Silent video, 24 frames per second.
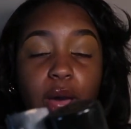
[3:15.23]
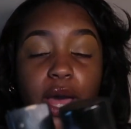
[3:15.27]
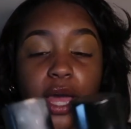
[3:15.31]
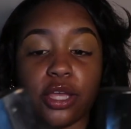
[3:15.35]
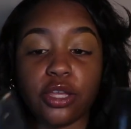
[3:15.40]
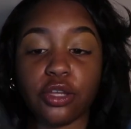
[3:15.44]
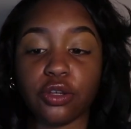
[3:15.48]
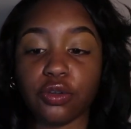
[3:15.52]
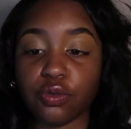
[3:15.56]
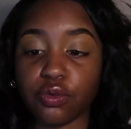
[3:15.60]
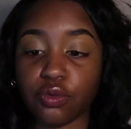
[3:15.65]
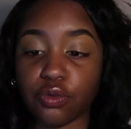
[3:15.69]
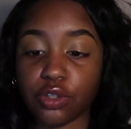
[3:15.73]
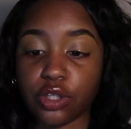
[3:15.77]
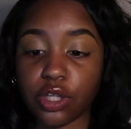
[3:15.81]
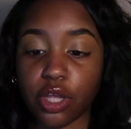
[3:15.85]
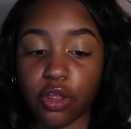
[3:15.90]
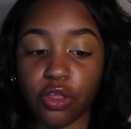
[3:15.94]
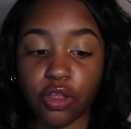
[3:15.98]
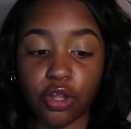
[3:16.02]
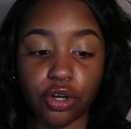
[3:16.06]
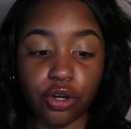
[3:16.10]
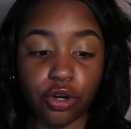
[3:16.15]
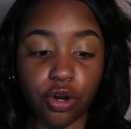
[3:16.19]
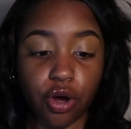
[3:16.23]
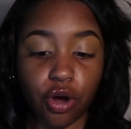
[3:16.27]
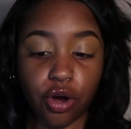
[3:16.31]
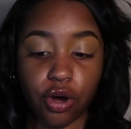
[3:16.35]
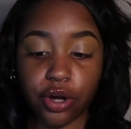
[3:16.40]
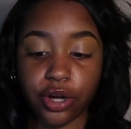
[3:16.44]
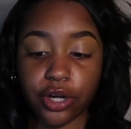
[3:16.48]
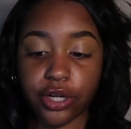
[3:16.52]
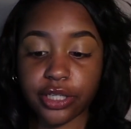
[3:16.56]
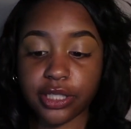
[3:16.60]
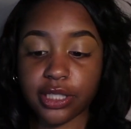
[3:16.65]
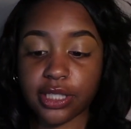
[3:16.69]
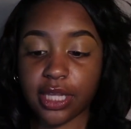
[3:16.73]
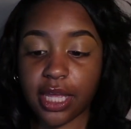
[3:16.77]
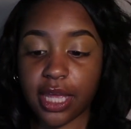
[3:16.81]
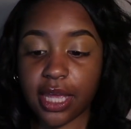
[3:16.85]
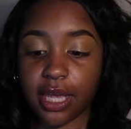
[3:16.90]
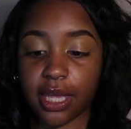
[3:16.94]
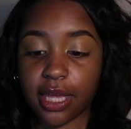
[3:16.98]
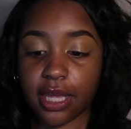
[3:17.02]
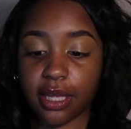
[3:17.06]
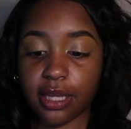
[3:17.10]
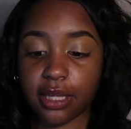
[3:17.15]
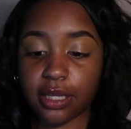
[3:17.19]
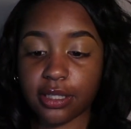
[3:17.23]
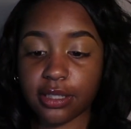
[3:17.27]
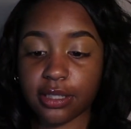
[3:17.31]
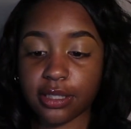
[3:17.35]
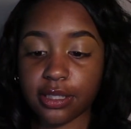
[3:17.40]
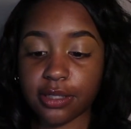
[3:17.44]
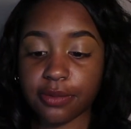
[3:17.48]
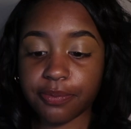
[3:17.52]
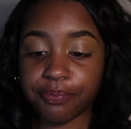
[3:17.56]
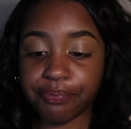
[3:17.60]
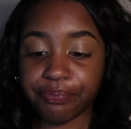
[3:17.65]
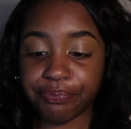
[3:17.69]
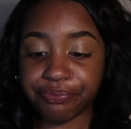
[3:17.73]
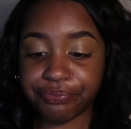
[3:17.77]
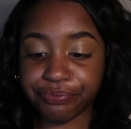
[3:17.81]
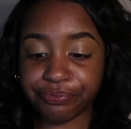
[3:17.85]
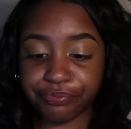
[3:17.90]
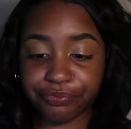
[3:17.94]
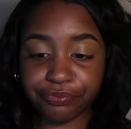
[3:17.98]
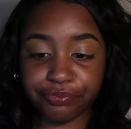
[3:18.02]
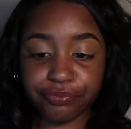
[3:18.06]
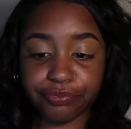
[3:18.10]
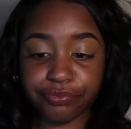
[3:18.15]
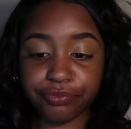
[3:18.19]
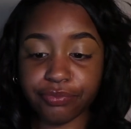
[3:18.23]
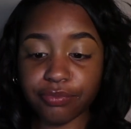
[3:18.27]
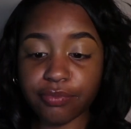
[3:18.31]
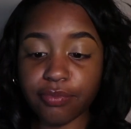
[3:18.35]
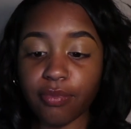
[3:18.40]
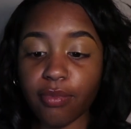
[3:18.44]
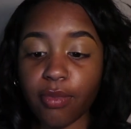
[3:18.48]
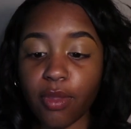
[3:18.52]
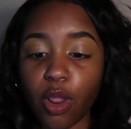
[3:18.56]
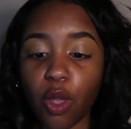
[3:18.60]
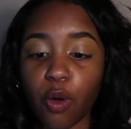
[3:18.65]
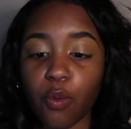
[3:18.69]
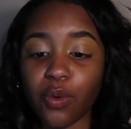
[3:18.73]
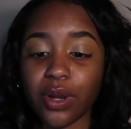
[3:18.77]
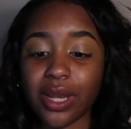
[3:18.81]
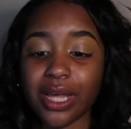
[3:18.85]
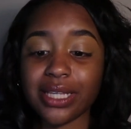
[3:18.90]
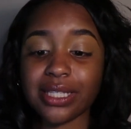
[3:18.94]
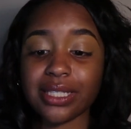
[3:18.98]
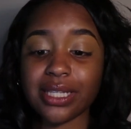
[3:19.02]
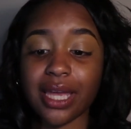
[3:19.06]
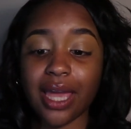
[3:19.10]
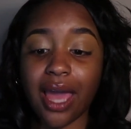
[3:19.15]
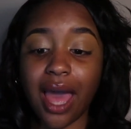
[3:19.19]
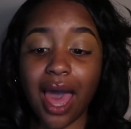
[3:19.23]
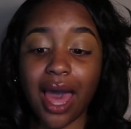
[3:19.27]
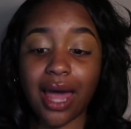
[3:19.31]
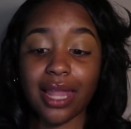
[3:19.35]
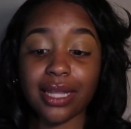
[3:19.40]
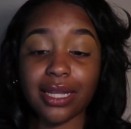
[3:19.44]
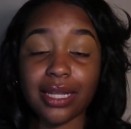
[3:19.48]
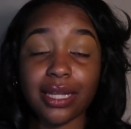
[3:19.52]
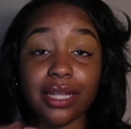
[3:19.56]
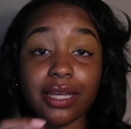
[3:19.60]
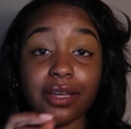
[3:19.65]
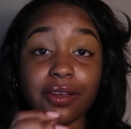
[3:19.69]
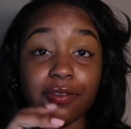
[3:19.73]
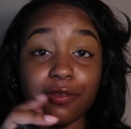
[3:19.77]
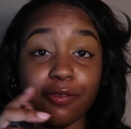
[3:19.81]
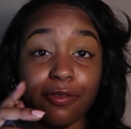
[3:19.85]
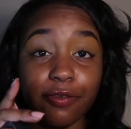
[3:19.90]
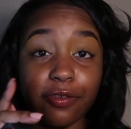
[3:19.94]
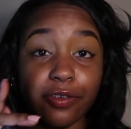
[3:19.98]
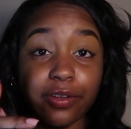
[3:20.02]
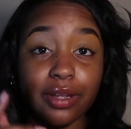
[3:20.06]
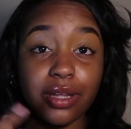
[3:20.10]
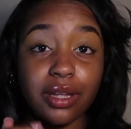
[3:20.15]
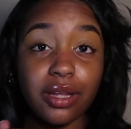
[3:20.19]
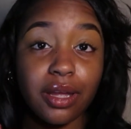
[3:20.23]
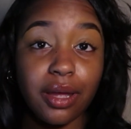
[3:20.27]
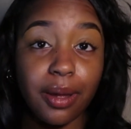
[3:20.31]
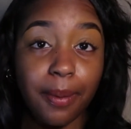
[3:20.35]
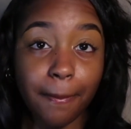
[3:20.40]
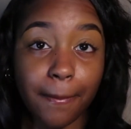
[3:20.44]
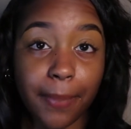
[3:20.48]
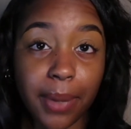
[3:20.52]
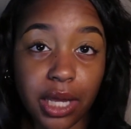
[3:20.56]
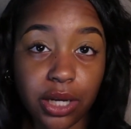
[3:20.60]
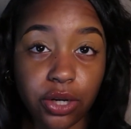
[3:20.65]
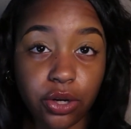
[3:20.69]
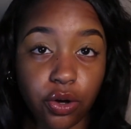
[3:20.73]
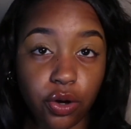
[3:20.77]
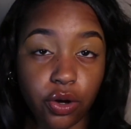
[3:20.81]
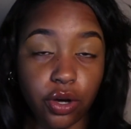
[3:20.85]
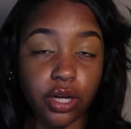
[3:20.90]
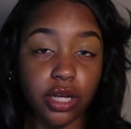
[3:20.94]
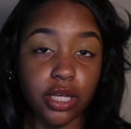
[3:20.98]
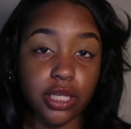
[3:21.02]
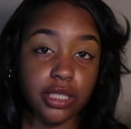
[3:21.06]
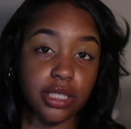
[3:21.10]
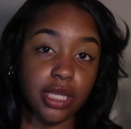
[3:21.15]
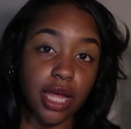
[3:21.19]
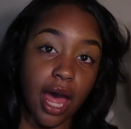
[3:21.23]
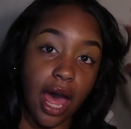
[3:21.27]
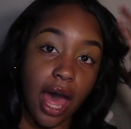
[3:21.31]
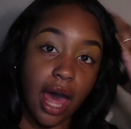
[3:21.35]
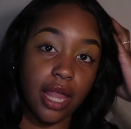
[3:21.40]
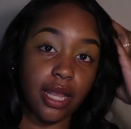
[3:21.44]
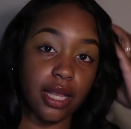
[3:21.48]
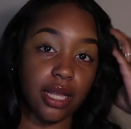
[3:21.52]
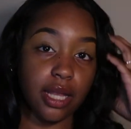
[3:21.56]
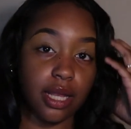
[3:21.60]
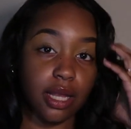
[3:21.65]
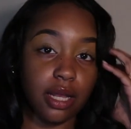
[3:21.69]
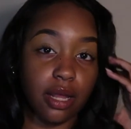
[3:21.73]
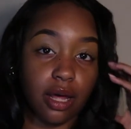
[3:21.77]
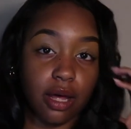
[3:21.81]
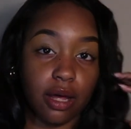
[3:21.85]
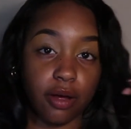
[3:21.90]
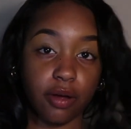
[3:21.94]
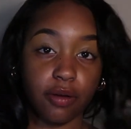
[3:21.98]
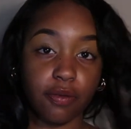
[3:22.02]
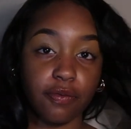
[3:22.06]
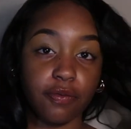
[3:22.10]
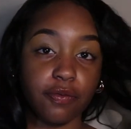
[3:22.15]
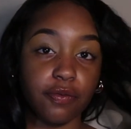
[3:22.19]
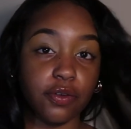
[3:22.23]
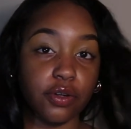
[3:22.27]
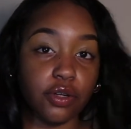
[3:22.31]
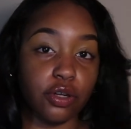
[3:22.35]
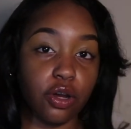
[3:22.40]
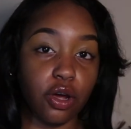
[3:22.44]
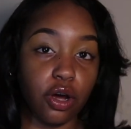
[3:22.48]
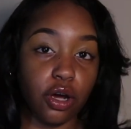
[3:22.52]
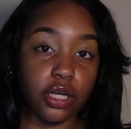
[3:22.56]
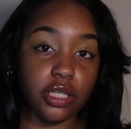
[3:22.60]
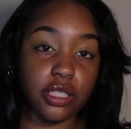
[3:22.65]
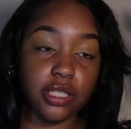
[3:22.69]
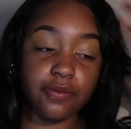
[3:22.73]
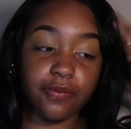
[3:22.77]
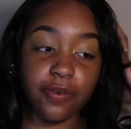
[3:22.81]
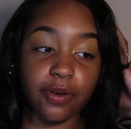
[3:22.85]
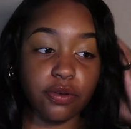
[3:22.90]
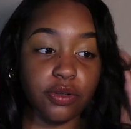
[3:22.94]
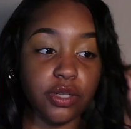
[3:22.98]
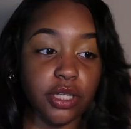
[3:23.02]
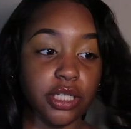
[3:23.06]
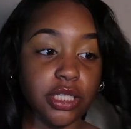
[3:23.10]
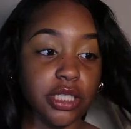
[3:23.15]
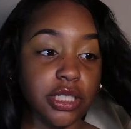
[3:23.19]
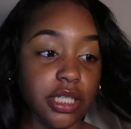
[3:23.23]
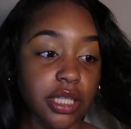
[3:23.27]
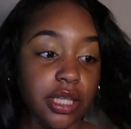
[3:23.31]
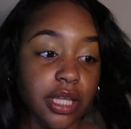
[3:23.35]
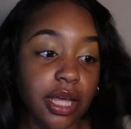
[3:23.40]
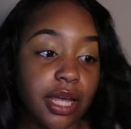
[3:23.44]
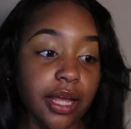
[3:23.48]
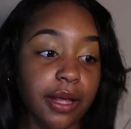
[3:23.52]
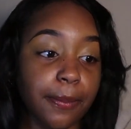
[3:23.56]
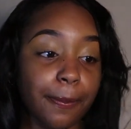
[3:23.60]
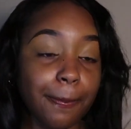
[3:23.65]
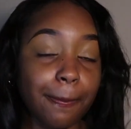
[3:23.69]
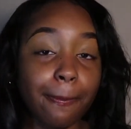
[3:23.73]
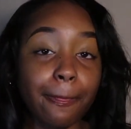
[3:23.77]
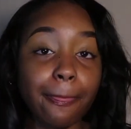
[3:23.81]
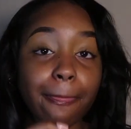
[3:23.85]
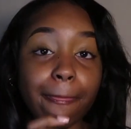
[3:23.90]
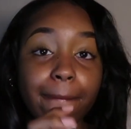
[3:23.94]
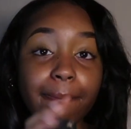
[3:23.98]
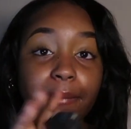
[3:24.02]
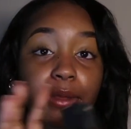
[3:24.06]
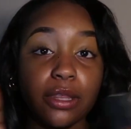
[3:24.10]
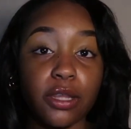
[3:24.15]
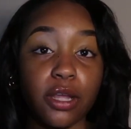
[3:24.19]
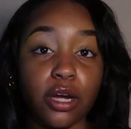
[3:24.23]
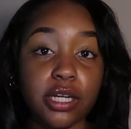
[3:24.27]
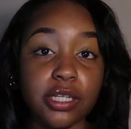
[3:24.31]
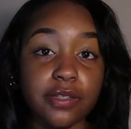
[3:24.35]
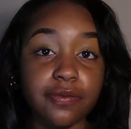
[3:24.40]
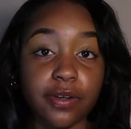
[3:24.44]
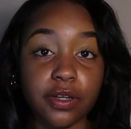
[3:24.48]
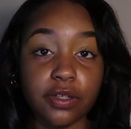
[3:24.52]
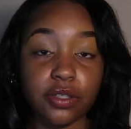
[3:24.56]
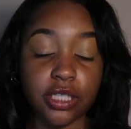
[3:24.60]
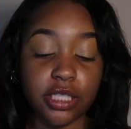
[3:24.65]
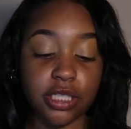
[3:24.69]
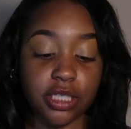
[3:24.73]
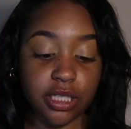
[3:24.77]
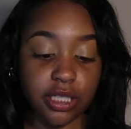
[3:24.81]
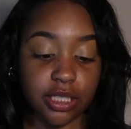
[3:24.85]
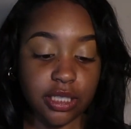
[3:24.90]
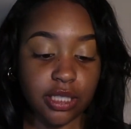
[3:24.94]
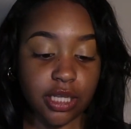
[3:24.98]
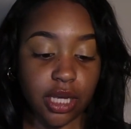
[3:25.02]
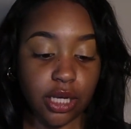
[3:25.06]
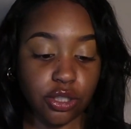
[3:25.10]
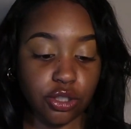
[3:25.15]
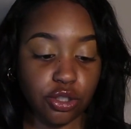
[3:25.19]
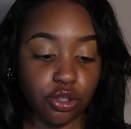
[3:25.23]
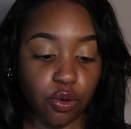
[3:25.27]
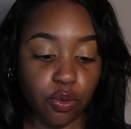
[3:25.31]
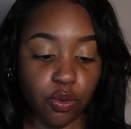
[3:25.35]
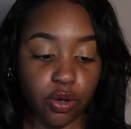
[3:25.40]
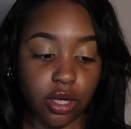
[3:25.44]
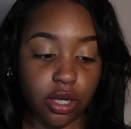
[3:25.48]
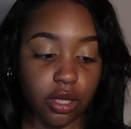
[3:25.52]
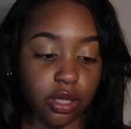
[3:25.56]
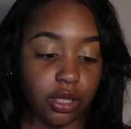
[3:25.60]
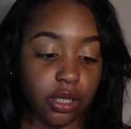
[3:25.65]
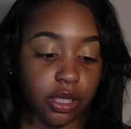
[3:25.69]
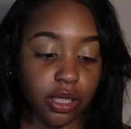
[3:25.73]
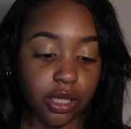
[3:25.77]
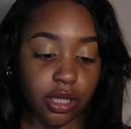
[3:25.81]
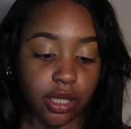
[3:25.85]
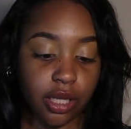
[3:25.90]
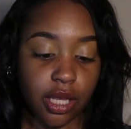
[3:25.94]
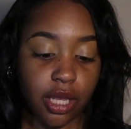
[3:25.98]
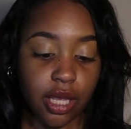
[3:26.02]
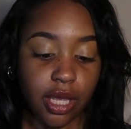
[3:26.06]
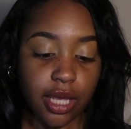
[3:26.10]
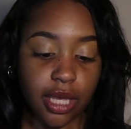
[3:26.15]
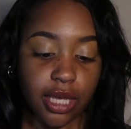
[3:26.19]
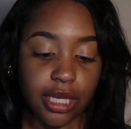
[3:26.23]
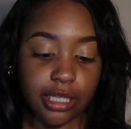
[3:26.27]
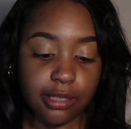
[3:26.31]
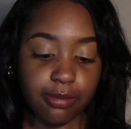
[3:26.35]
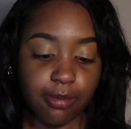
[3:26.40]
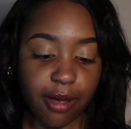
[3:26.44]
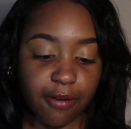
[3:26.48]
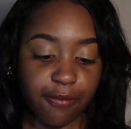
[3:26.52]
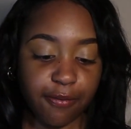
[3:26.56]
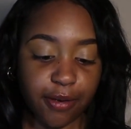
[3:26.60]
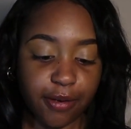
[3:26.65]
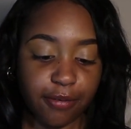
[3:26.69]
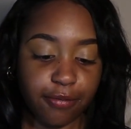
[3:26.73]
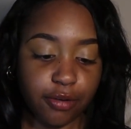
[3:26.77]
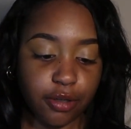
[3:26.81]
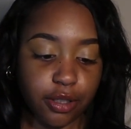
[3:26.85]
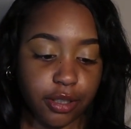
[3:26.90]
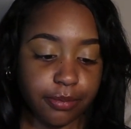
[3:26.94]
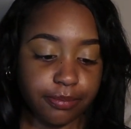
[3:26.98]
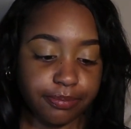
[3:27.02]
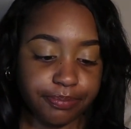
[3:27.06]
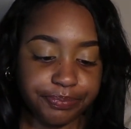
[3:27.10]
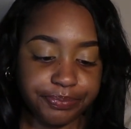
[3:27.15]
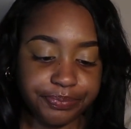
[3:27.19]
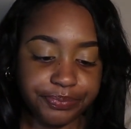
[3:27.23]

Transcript: I use the NARS. And when I say I live by NARS, I love NARS foundation. Like, NARS foundation is like so good. It's my favorite.